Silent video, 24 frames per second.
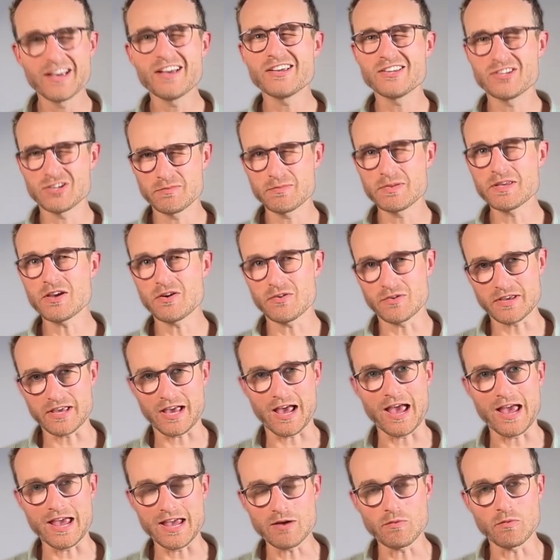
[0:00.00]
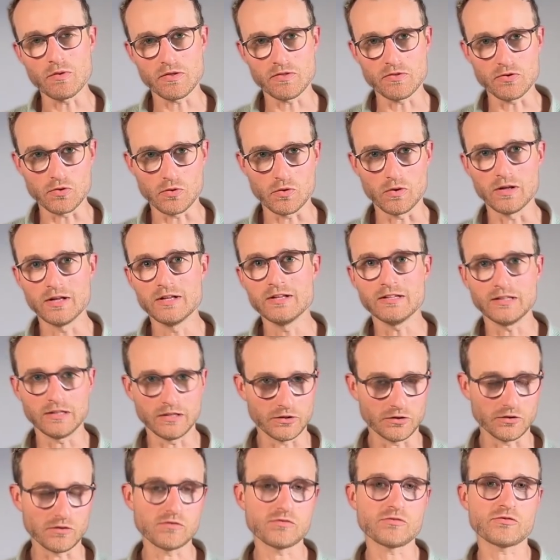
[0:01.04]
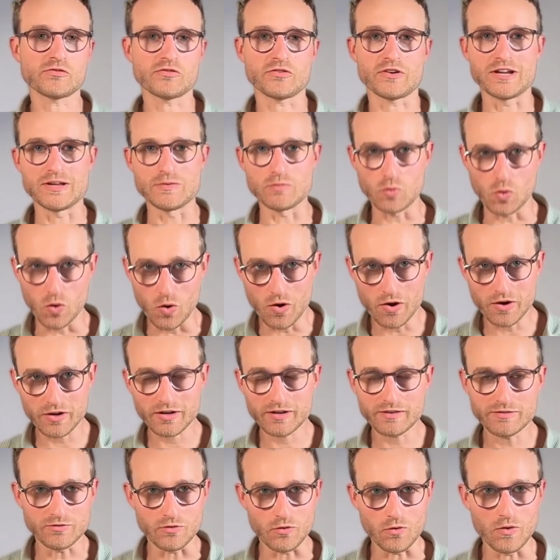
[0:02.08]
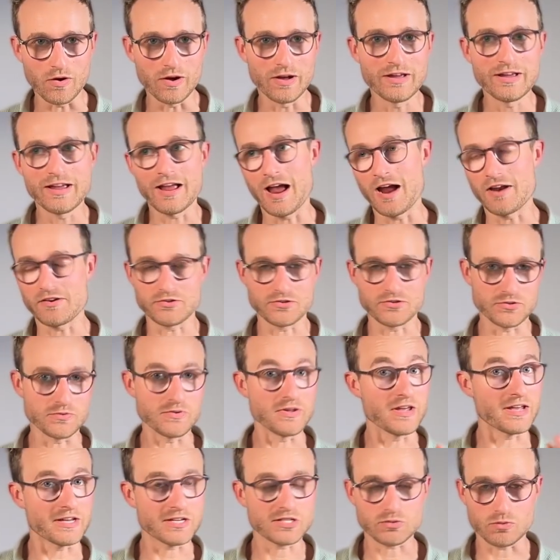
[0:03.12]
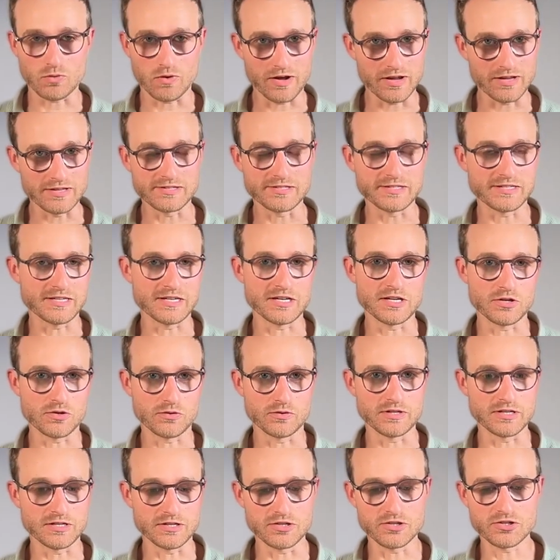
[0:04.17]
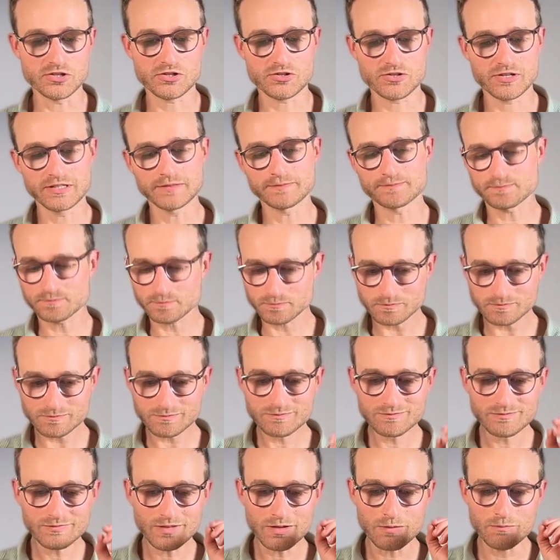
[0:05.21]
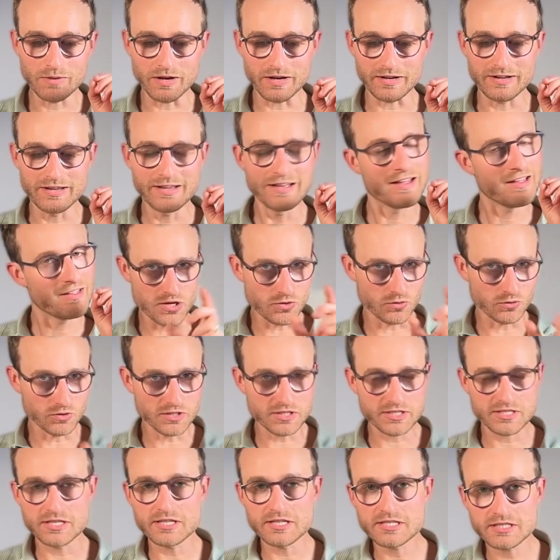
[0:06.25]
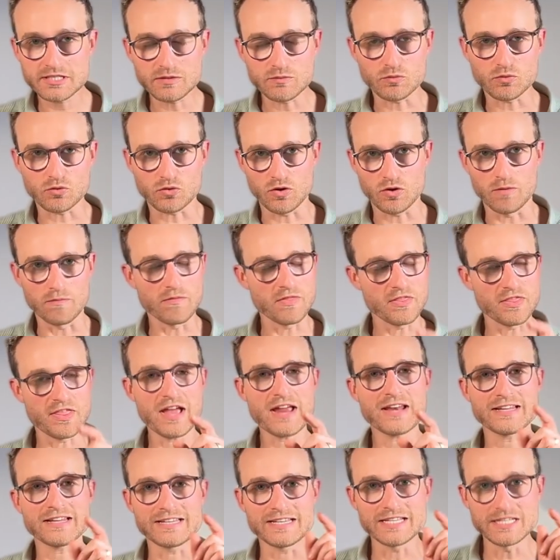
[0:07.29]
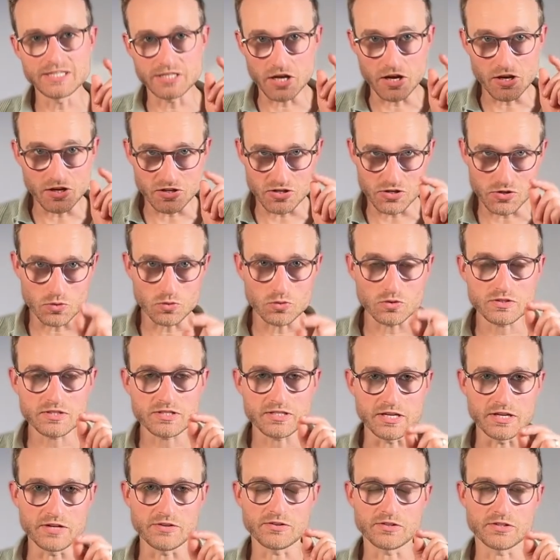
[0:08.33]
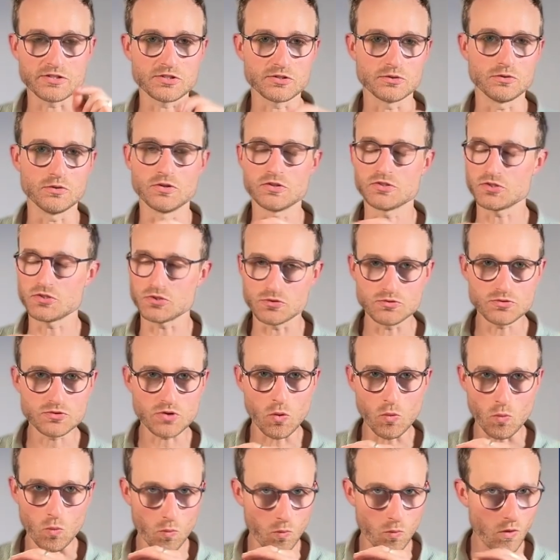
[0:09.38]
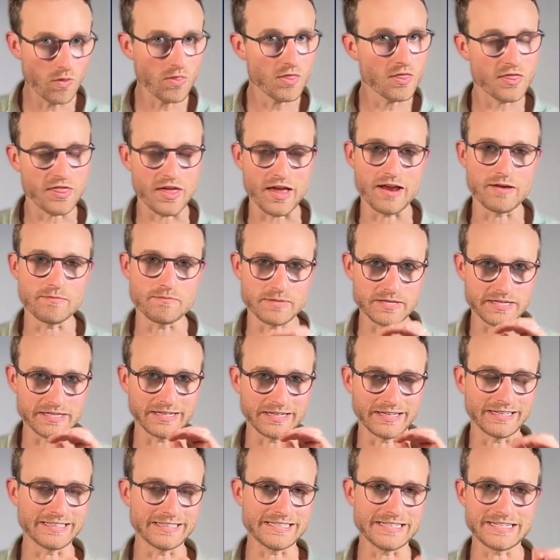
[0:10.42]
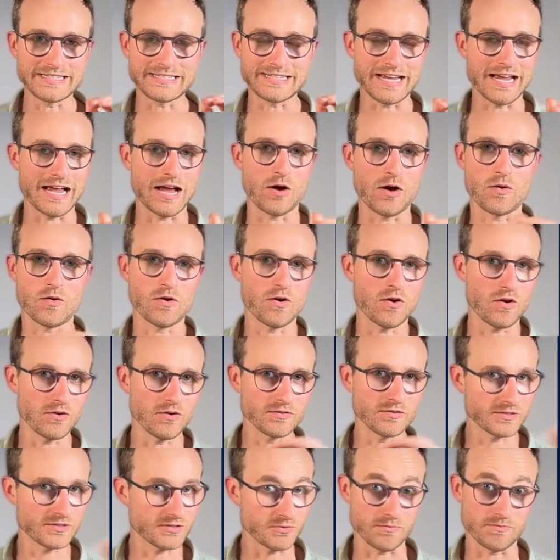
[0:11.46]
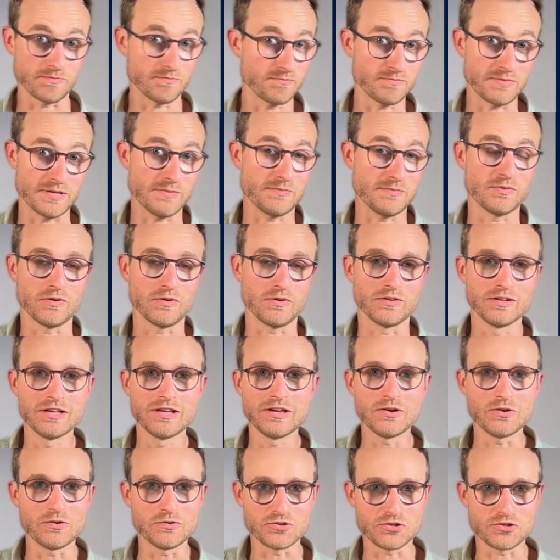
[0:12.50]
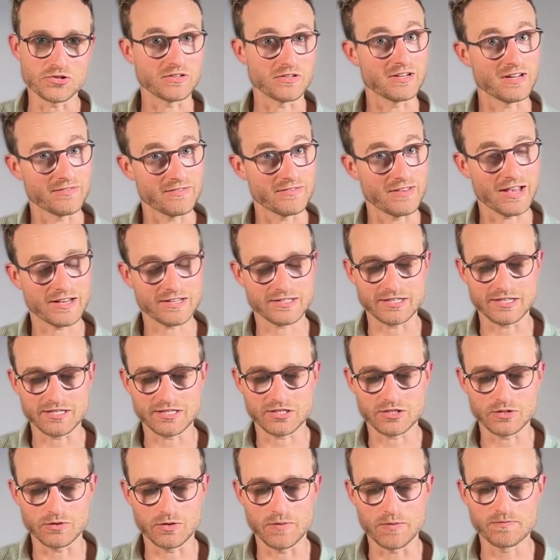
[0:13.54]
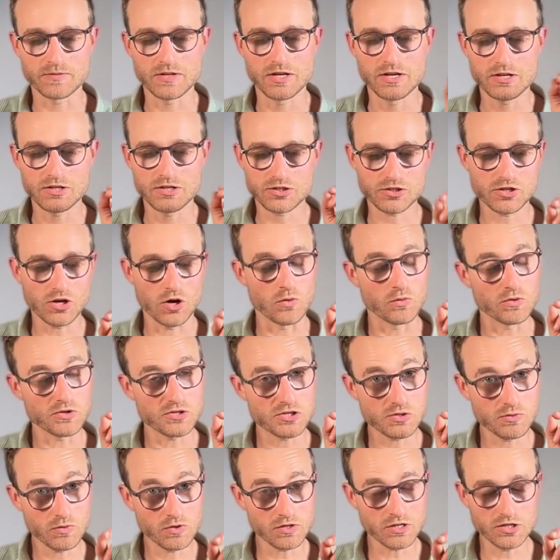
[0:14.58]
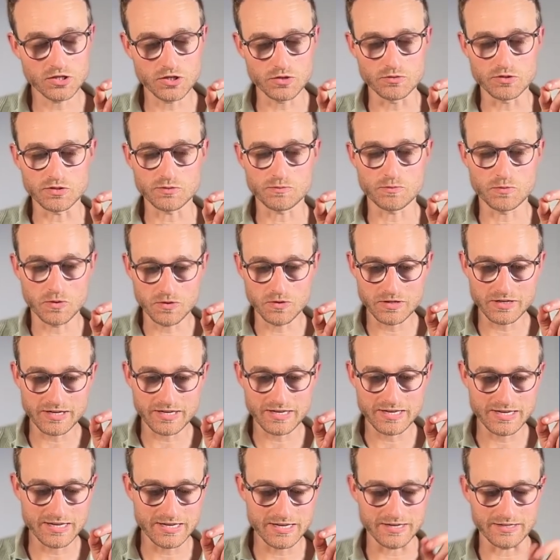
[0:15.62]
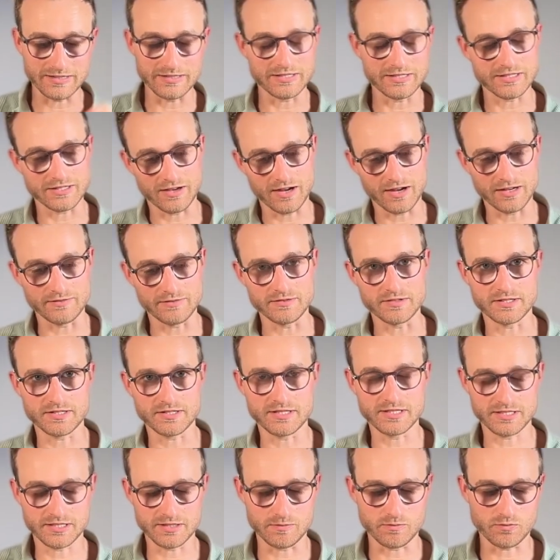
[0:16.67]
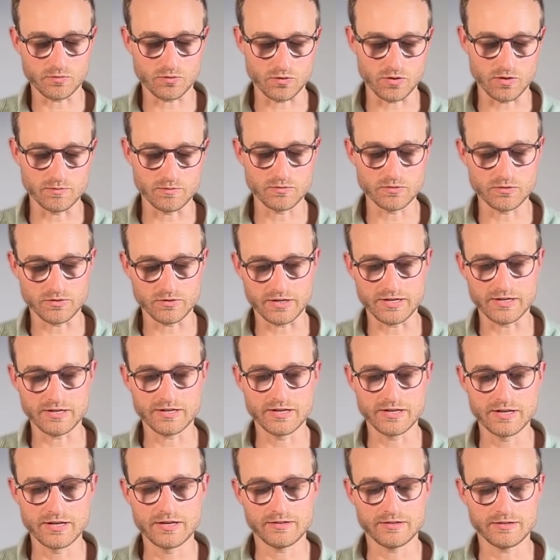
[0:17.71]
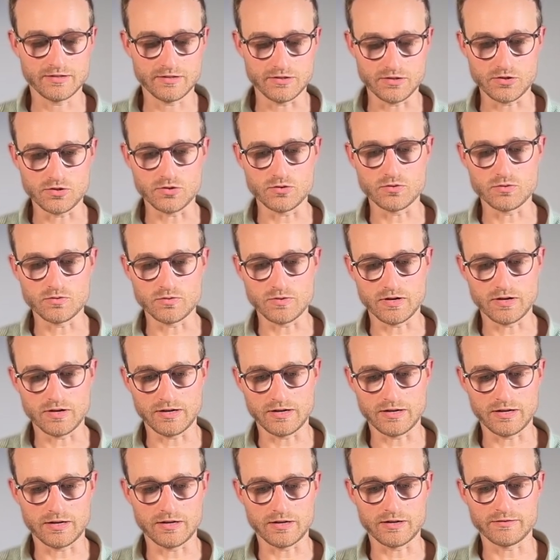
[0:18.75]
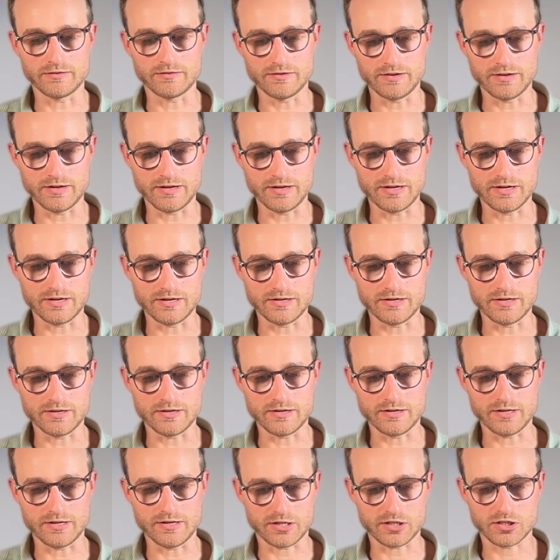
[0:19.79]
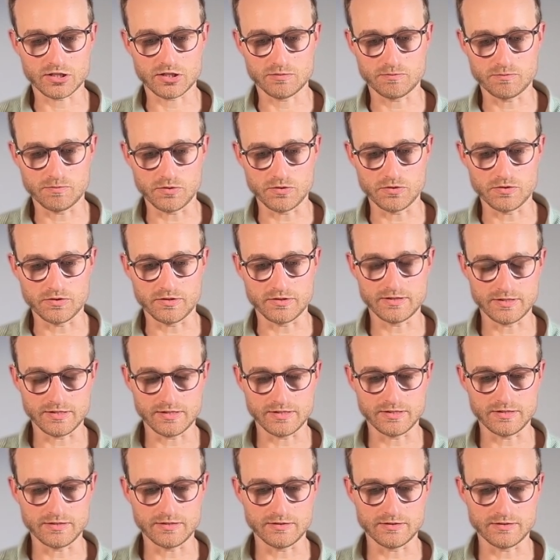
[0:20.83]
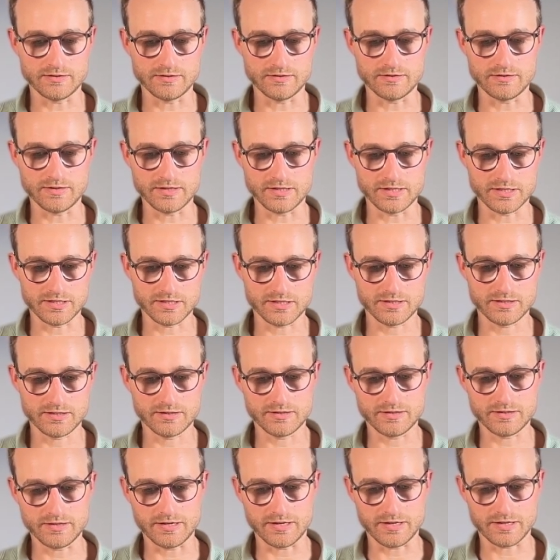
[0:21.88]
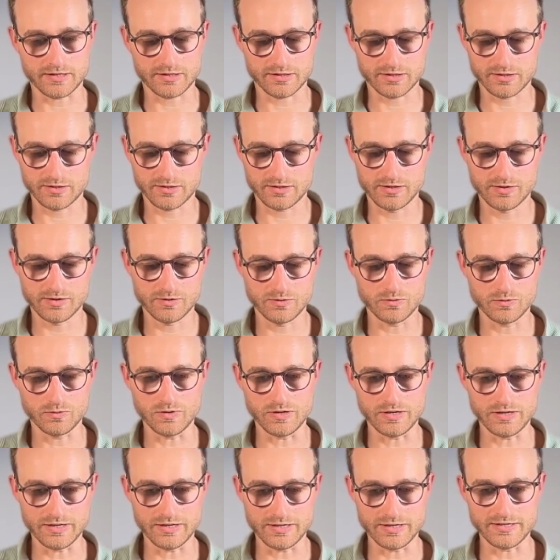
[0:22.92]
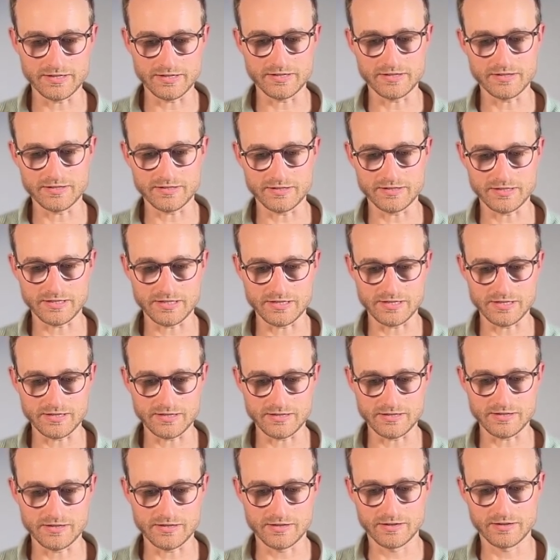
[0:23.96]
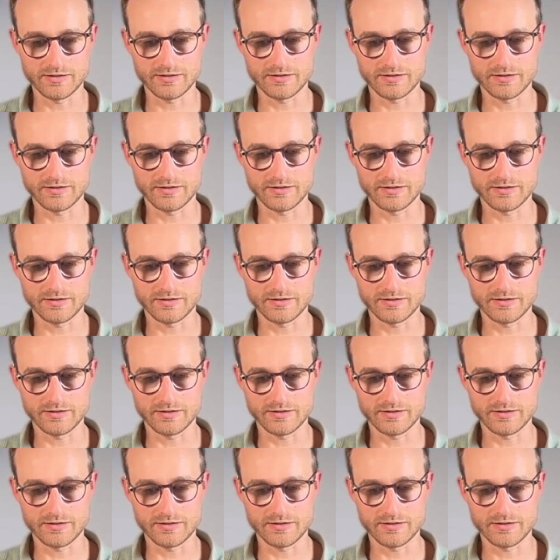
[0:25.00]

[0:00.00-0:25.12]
you'll be okay with your little framework for how to do X, Y, and Z in your industry. But your system prompt, that is your secret sauce. You don't want that being leaked out to people who shouldn't have access to it. So what you want to do is put it here inside of the system prompt, right? You are an expert in this X, Y, Z